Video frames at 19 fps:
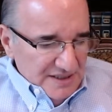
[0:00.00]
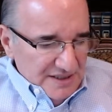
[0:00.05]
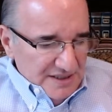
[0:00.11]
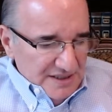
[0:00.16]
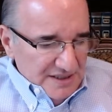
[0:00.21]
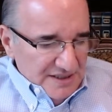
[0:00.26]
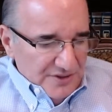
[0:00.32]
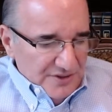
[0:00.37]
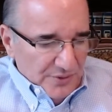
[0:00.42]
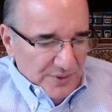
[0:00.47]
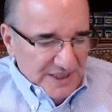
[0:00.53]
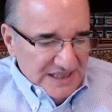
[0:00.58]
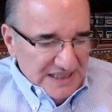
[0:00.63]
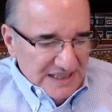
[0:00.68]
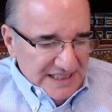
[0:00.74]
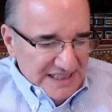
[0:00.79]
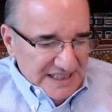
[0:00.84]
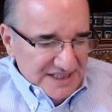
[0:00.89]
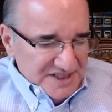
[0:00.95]
they're
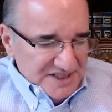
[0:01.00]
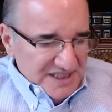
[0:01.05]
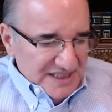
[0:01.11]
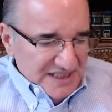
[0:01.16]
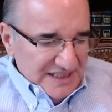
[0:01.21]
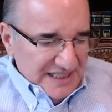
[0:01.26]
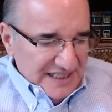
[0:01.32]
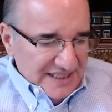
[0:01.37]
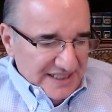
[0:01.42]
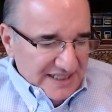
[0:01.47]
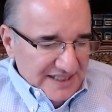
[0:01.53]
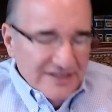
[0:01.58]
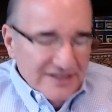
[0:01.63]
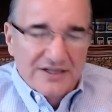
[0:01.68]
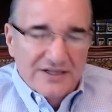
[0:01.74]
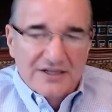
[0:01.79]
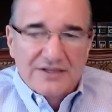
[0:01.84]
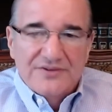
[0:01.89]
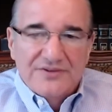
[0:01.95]
released and they
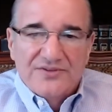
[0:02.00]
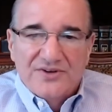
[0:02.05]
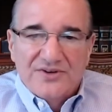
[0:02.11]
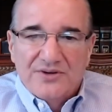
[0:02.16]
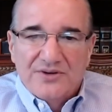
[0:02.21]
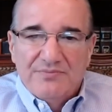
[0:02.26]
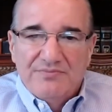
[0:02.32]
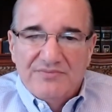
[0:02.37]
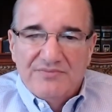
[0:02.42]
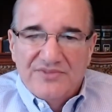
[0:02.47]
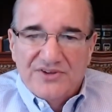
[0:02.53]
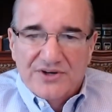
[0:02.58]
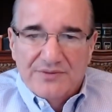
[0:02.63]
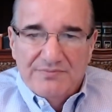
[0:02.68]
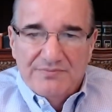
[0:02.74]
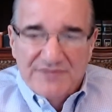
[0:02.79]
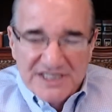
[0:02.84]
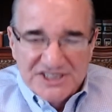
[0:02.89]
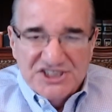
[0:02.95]
kill. Their
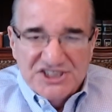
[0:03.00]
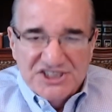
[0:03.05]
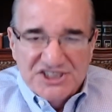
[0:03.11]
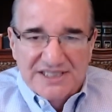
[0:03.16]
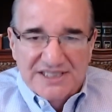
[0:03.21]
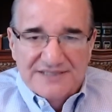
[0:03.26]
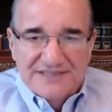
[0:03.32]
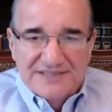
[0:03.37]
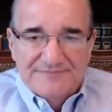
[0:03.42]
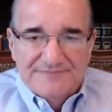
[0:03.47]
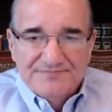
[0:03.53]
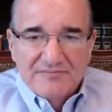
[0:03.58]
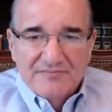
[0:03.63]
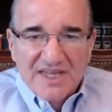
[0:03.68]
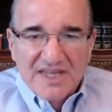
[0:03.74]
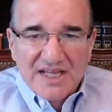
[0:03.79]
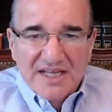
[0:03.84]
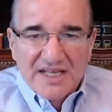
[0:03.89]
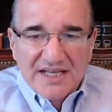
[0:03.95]
mission
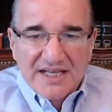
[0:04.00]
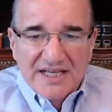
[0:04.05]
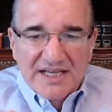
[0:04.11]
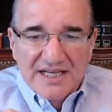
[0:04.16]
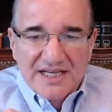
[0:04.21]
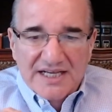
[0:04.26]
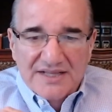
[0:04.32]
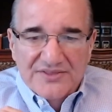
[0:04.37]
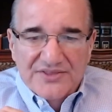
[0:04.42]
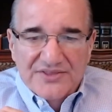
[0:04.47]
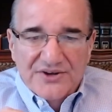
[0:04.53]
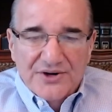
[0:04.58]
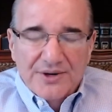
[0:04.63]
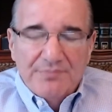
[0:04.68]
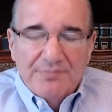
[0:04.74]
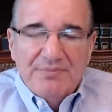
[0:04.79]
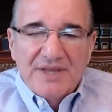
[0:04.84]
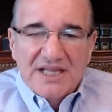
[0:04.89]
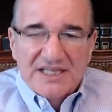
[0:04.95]
and their
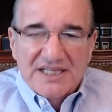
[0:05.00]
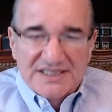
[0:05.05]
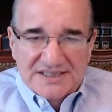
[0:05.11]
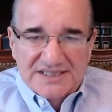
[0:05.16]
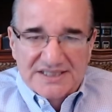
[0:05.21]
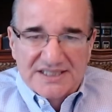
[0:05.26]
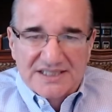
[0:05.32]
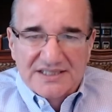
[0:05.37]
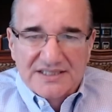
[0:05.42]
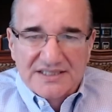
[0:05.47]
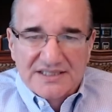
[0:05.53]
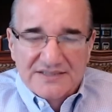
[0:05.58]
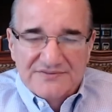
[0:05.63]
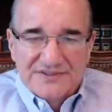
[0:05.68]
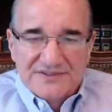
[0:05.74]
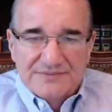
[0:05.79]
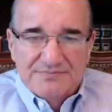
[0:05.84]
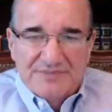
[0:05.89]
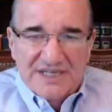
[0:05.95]
ability
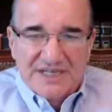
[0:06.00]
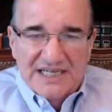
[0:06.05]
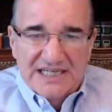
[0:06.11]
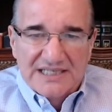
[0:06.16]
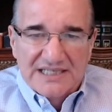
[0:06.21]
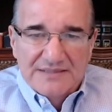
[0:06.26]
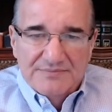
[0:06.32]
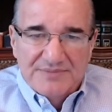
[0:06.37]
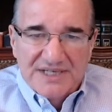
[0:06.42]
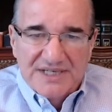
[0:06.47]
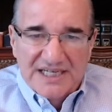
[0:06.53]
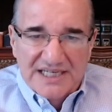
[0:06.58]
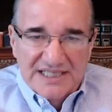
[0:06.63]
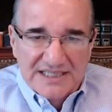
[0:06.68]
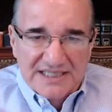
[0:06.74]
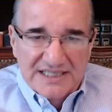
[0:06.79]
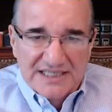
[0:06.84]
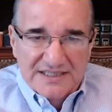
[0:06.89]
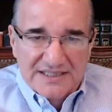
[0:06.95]
given by
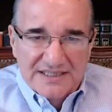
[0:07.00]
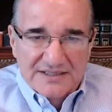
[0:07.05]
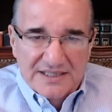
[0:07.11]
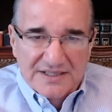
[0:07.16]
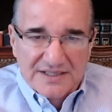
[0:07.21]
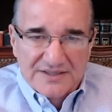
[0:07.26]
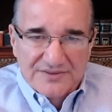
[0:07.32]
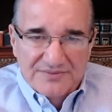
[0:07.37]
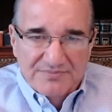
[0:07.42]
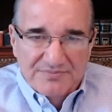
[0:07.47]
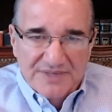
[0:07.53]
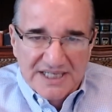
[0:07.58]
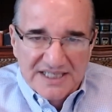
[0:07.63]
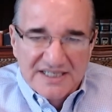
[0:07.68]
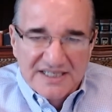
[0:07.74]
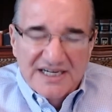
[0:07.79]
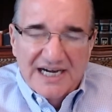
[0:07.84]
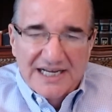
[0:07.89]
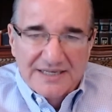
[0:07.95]

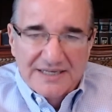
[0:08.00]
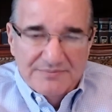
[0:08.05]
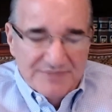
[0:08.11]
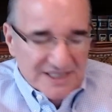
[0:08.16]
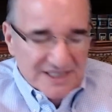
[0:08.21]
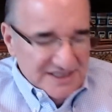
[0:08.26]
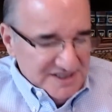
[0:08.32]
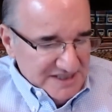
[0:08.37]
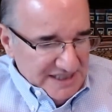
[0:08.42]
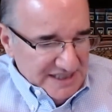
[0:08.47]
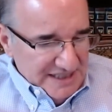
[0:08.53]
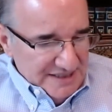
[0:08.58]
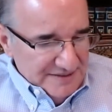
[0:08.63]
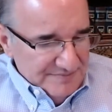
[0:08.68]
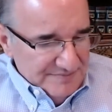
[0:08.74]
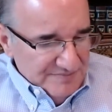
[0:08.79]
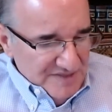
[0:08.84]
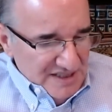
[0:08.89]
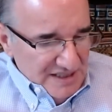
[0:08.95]
God and by
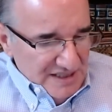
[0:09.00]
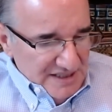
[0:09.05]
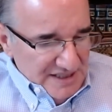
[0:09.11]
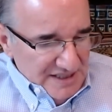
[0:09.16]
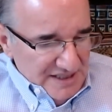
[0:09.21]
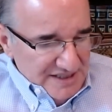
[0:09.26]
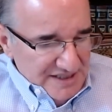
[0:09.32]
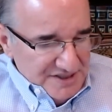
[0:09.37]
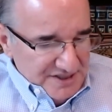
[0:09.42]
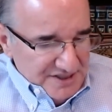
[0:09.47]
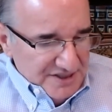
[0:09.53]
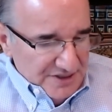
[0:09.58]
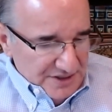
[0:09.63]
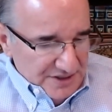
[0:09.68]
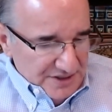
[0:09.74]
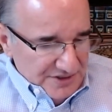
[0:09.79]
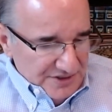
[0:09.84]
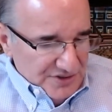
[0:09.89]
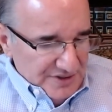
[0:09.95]
Satan is to kill
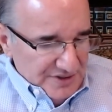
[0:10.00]
a third of